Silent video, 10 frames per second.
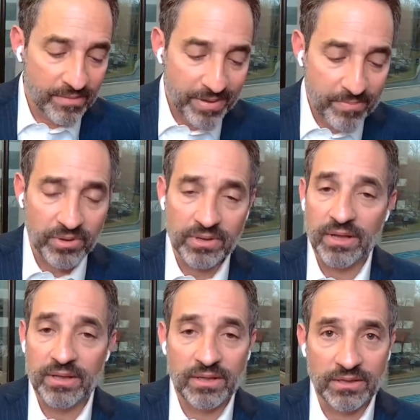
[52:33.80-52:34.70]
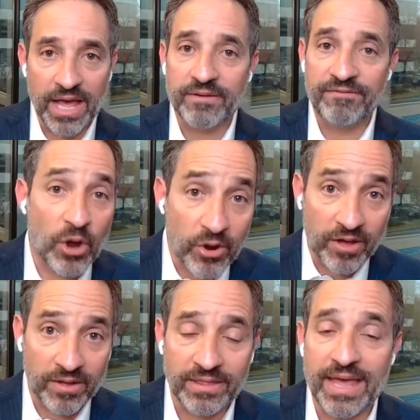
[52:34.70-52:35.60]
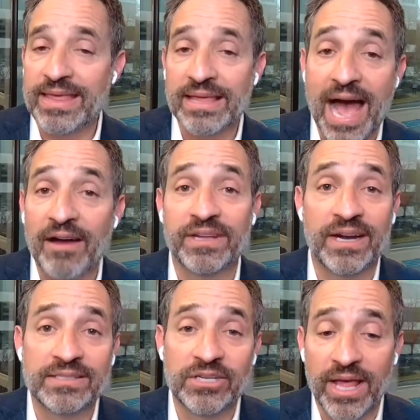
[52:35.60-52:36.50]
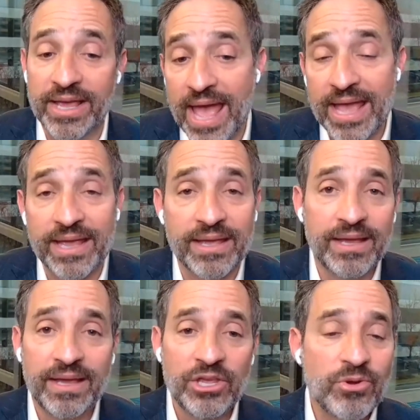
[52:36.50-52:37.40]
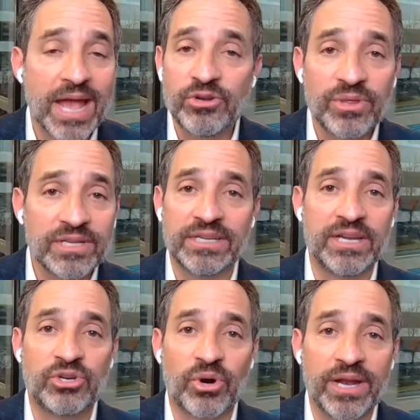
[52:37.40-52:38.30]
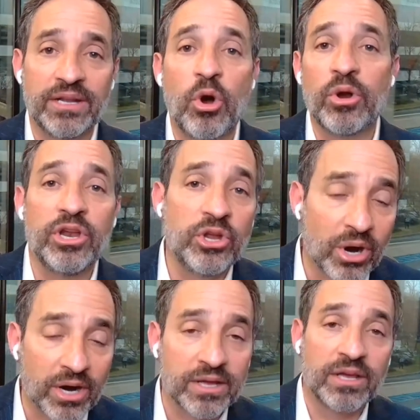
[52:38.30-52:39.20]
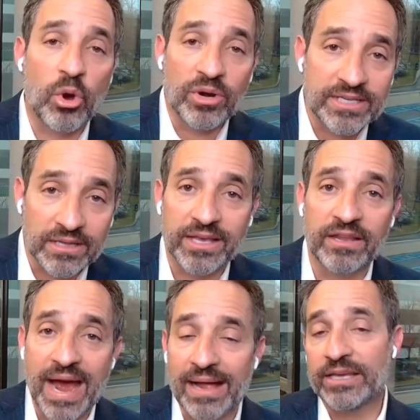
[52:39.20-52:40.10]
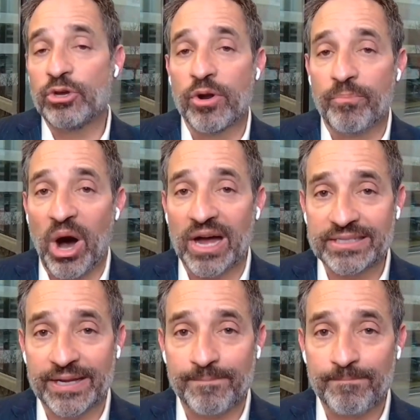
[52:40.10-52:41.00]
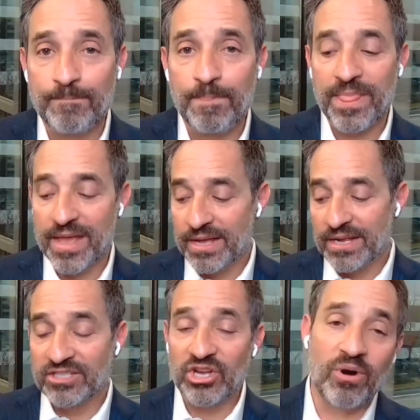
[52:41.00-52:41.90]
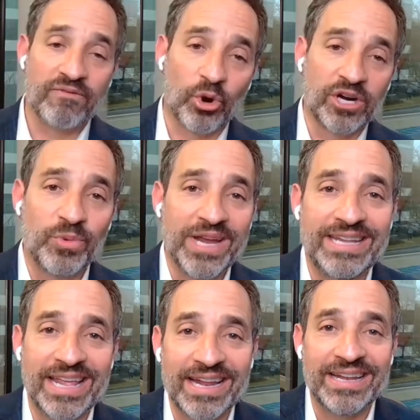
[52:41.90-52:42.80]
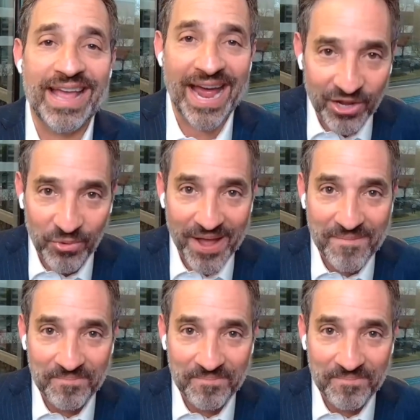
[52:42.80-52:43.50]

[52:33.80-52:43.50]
People like Fiona, they laughed at us. They're like, hey, you can't do this in Detroit. Go to New York, go to Silicon Valley, go to Boston. So of course we did it anyway.